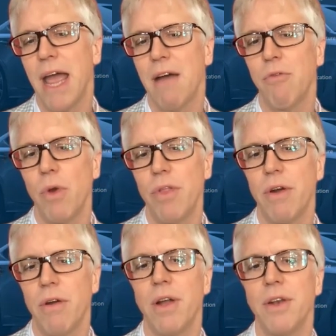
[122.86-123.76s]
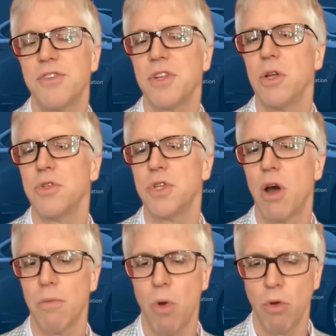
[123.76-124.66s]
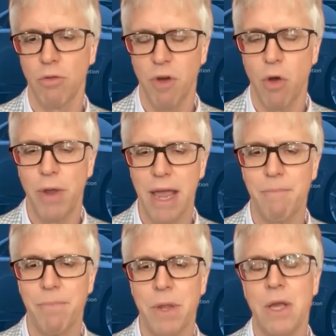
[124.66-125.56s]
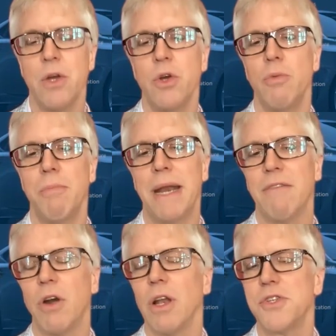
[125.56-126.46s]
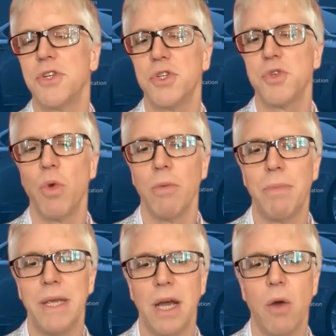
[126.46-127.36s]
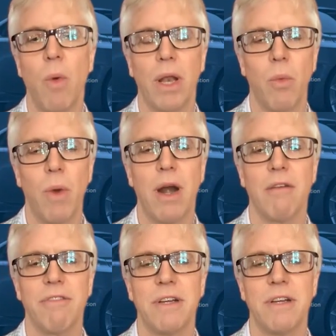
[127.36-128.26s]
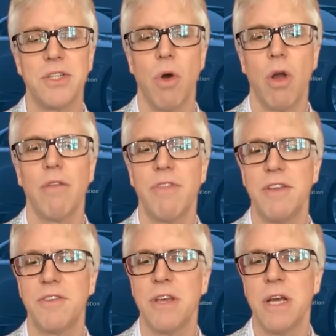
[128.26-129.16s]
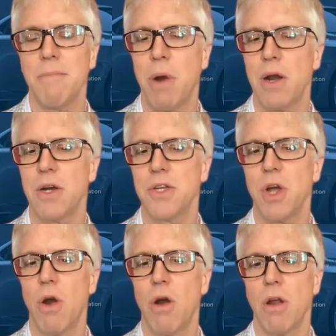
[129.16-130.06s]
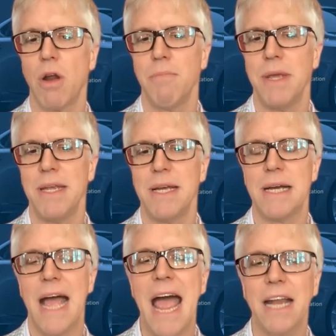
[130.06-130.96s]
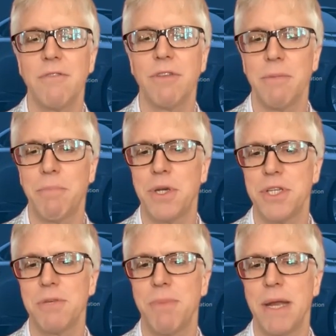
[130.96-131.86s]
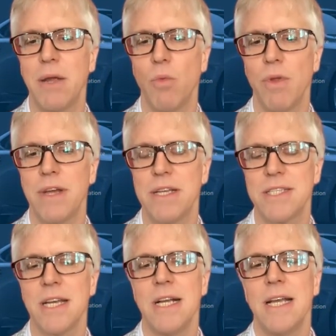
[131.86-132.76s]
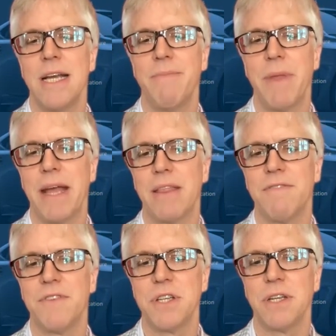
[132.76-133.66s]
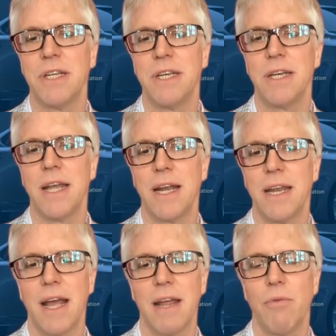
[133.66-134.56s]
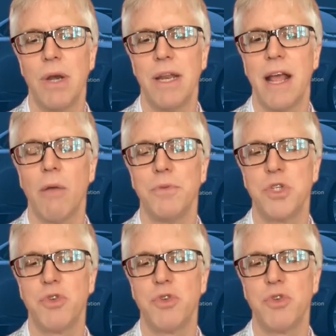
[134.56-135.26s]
have with our undisclosed automotive O E M, who many of our listeners will be uh, well aware of. And so all of these partners are going to be uh, actively participating with us um, at the facility in Candiac, and really to help